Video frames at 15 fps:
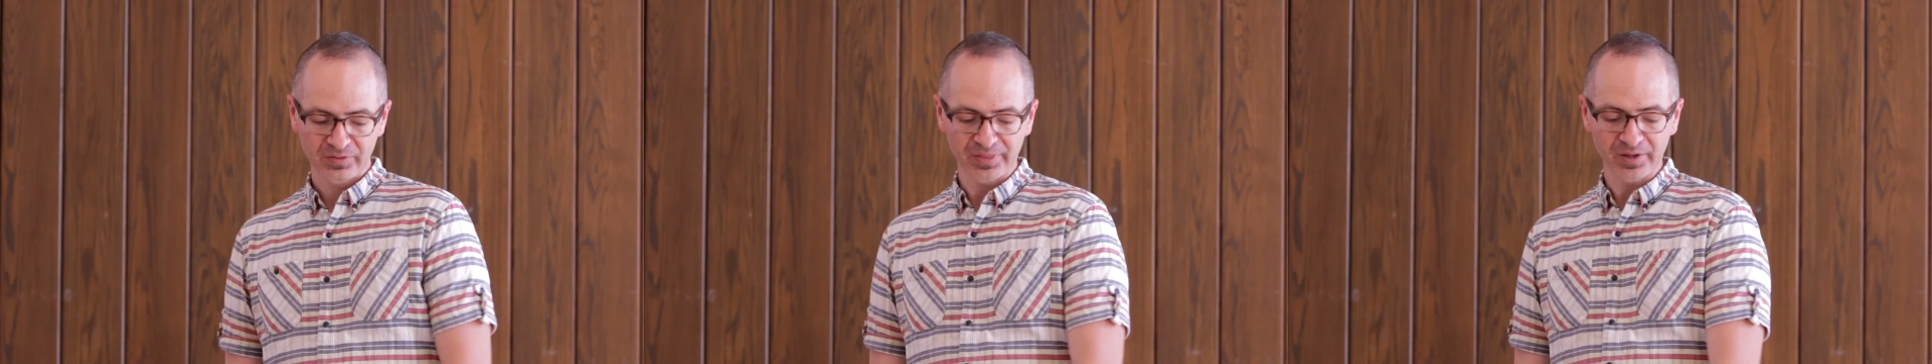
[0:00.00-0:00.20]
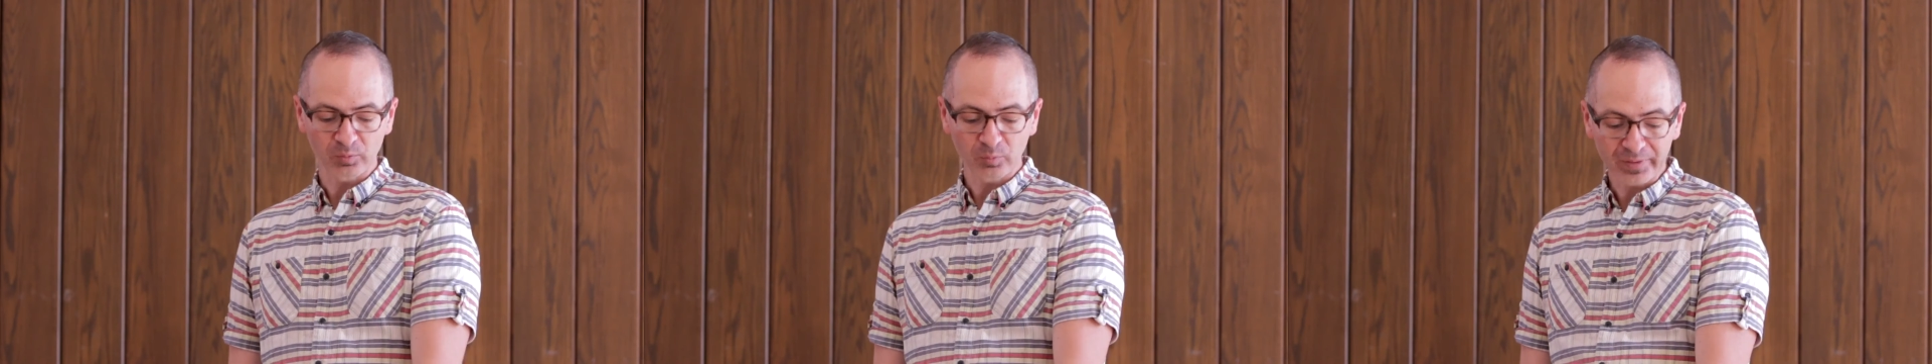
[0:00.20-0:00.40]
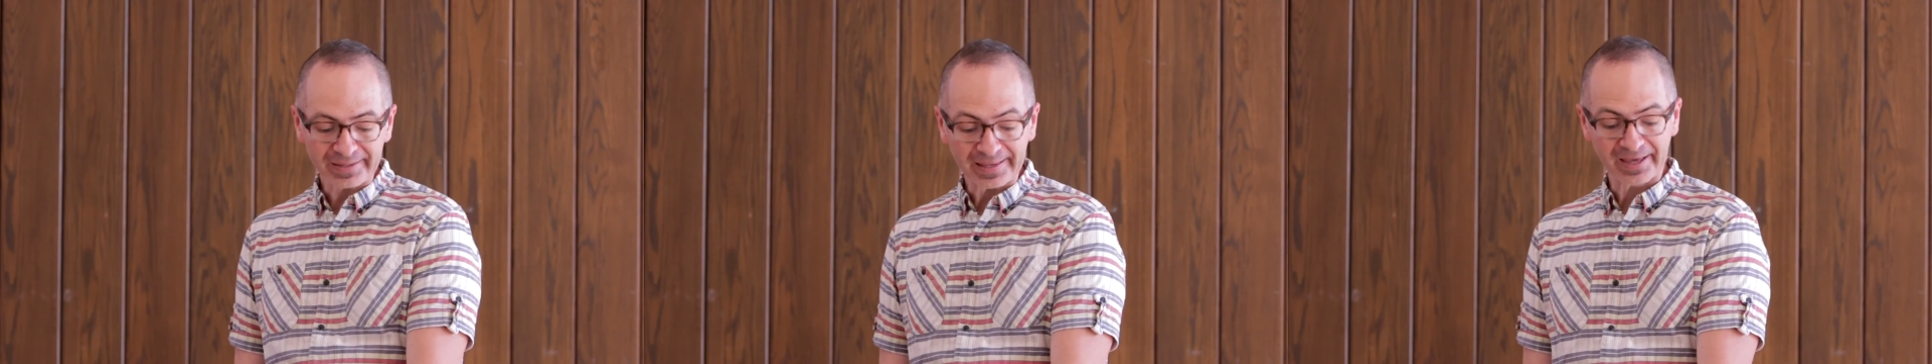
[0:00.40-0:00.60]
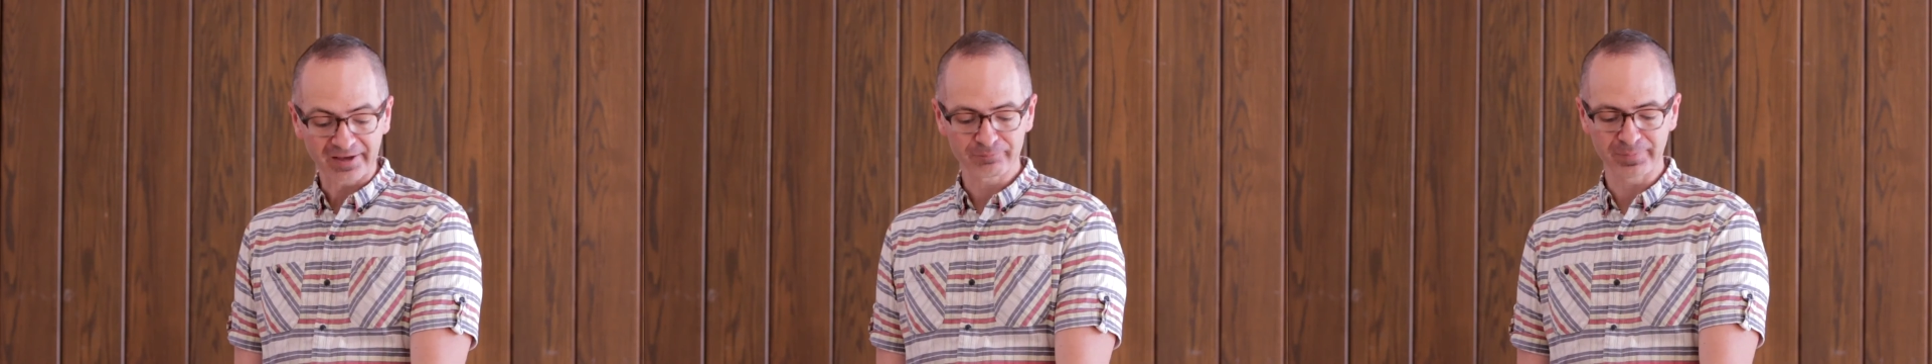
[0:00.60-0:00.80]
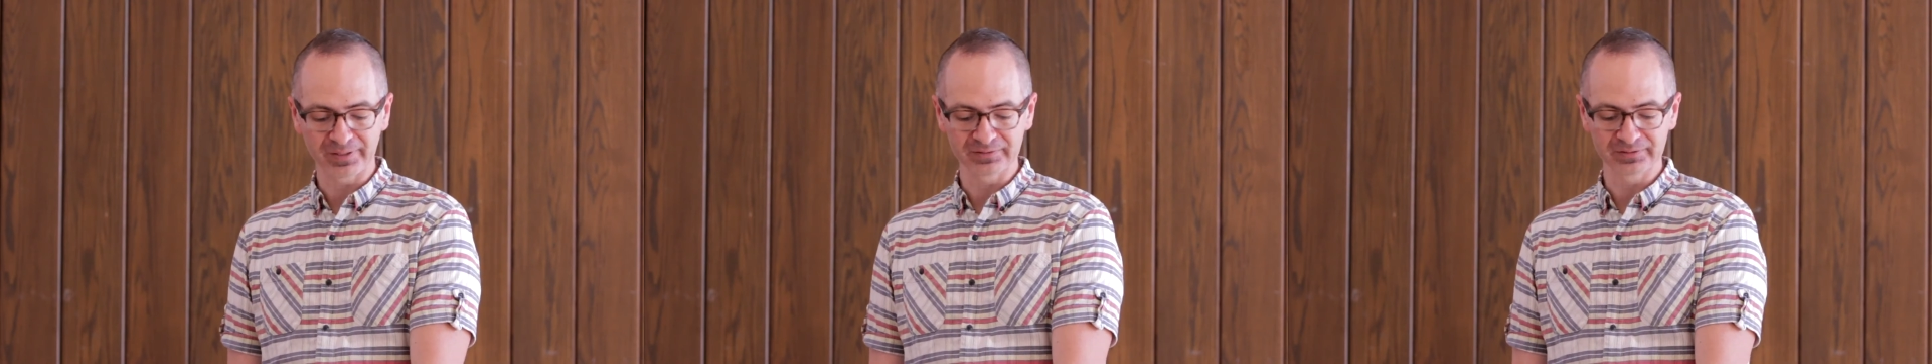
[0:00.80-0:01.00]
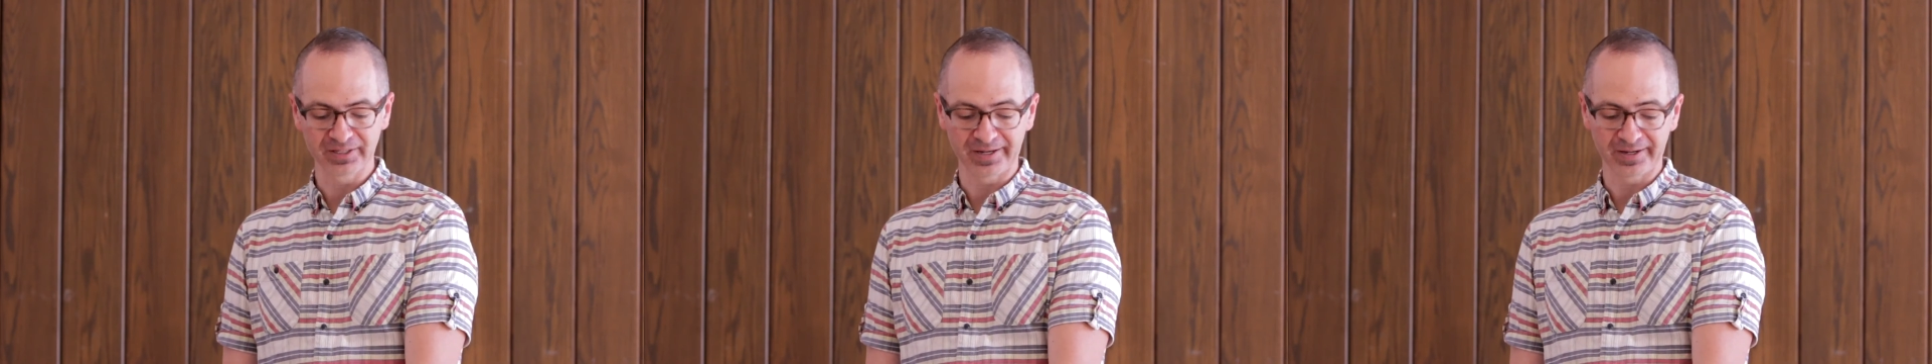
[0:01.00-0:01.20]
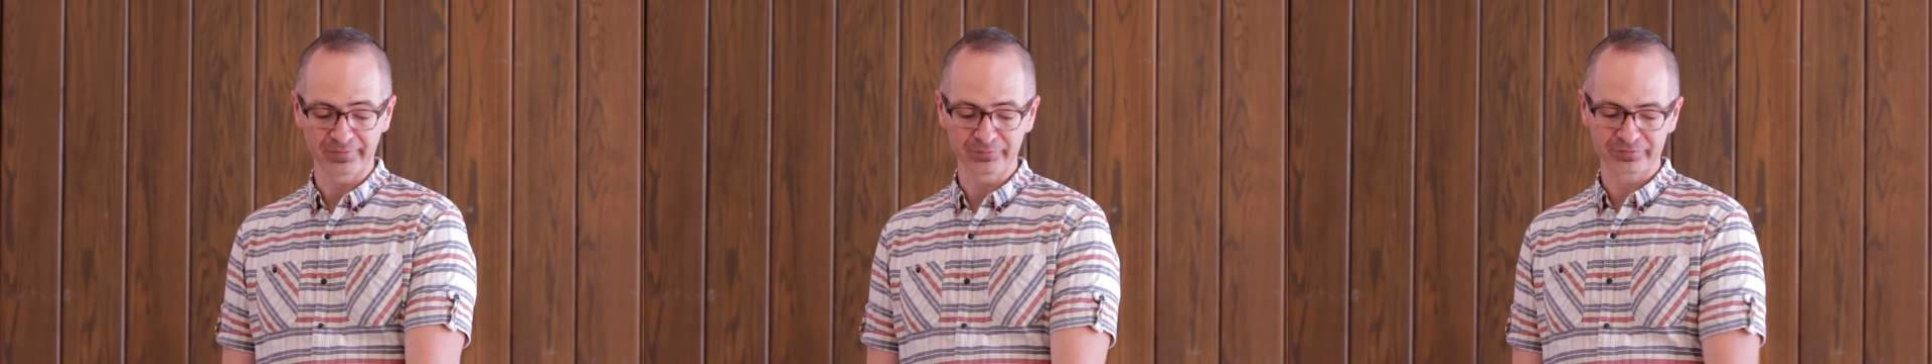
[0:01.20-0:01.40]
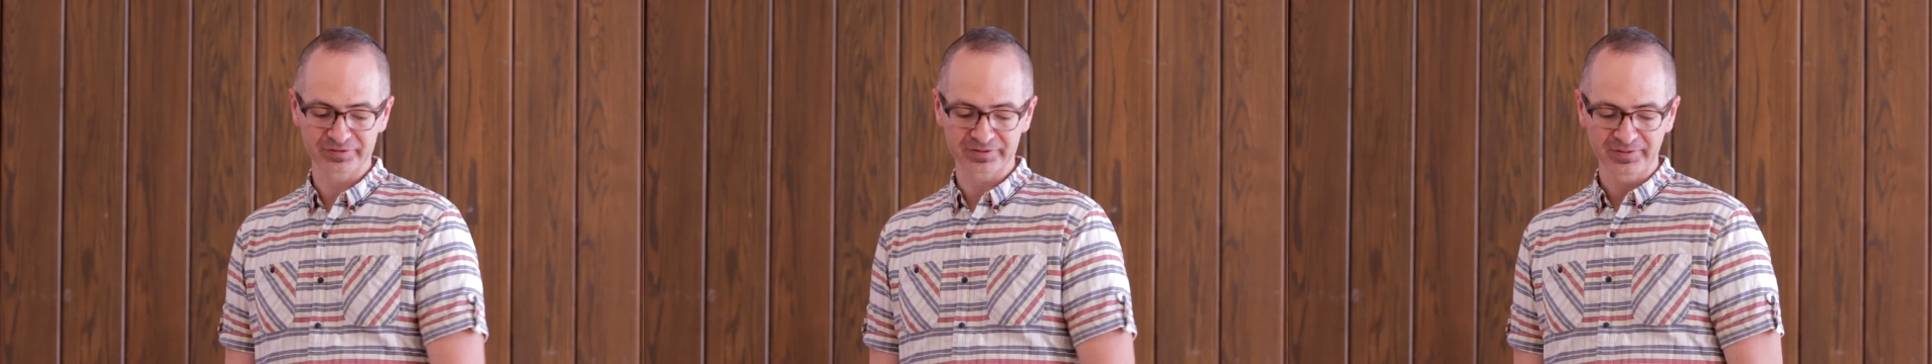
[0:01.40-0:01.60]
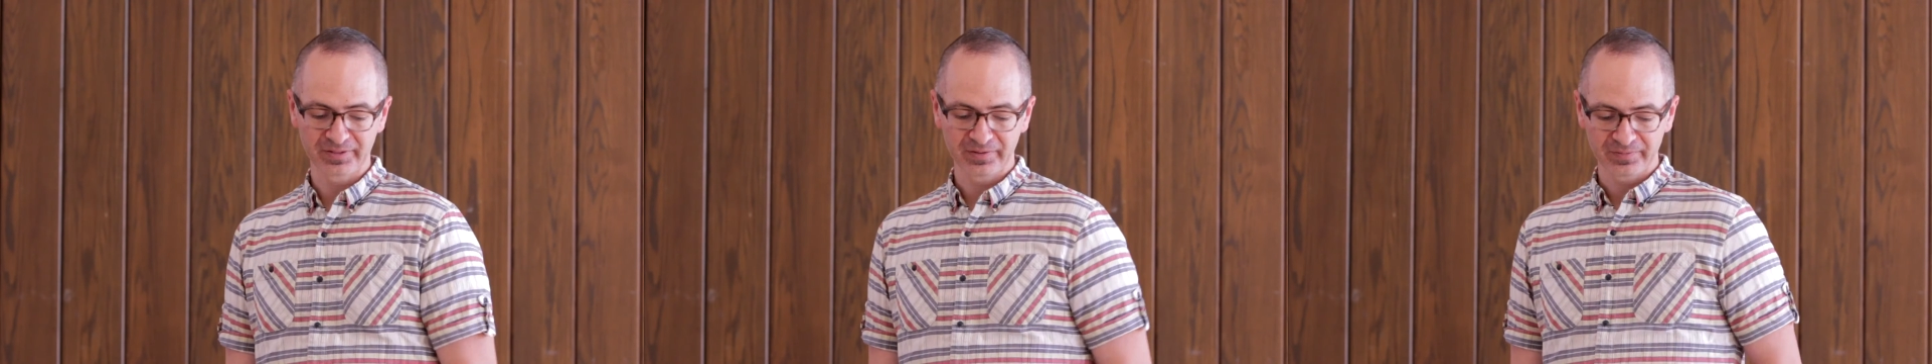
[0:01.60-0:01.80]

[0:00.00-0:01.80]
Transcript: that we have been loved.